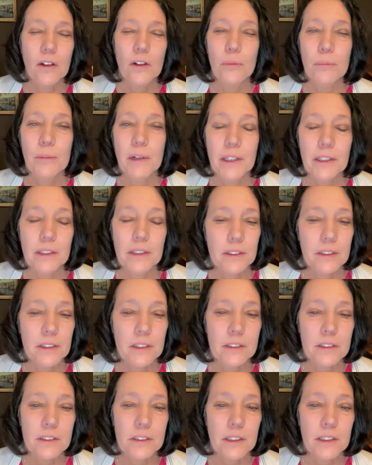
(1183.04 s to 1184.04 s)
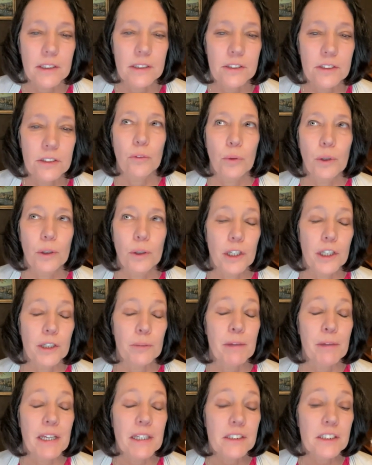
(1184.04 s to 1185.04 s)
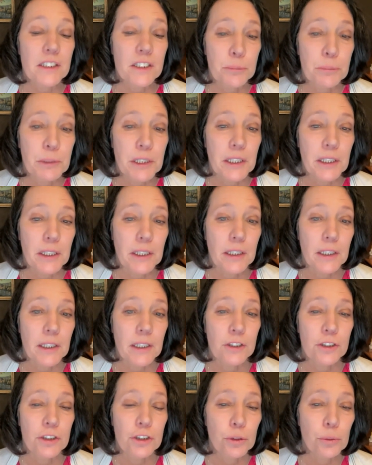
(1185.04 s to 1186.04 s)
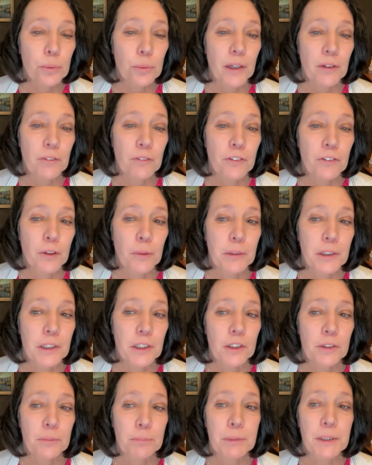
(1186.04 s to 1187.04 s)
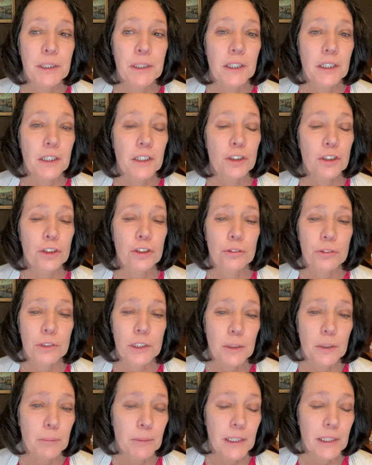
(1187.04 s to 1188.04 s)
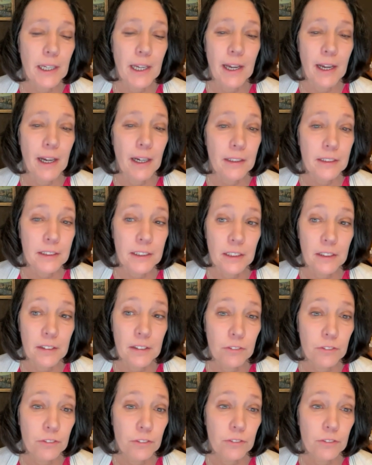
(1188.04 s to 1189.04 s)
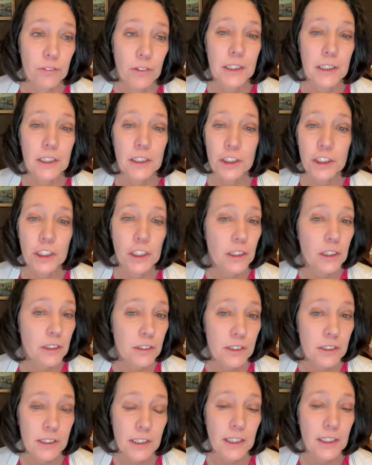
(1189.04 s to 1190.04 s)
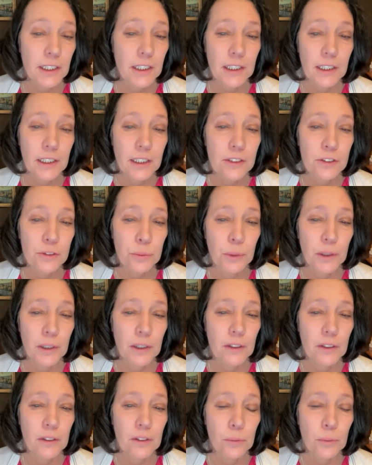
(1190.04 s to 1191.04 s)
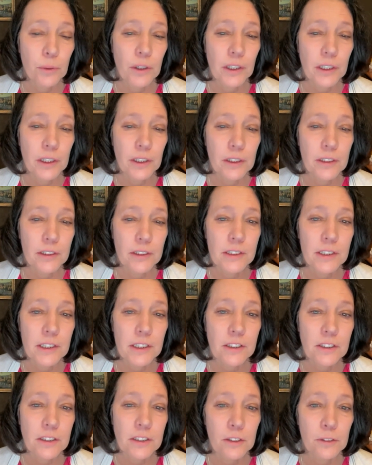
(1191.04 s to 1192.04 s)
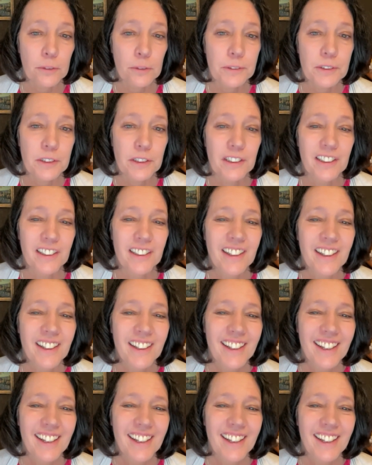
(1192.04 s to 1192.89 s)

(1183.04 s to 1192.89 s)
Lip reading: Oh my goodness. And what amazes me is you went from being extremely active, teaching skiing as well, working on the ski slopes and